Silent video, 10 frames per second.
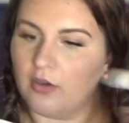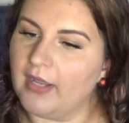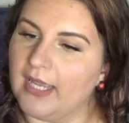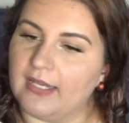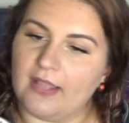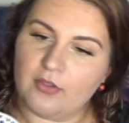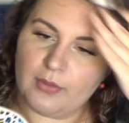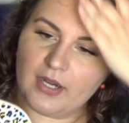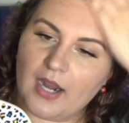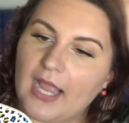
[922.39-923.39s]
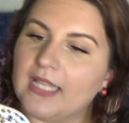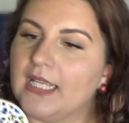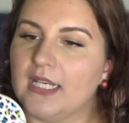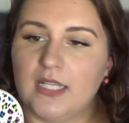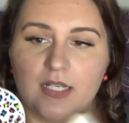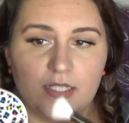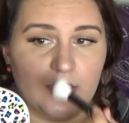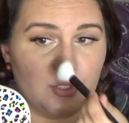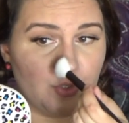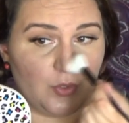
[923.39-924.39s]
Okay, now that we are highlighted
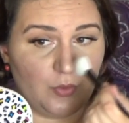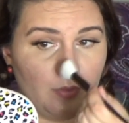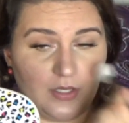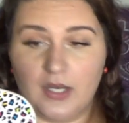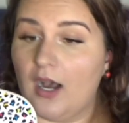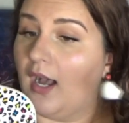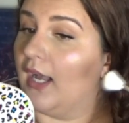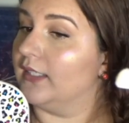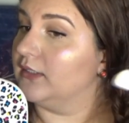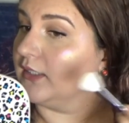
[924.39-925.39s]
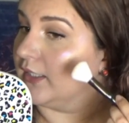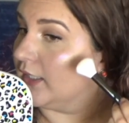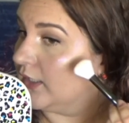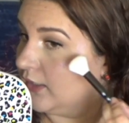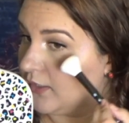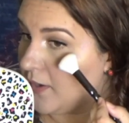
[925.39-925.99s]
to the gods here,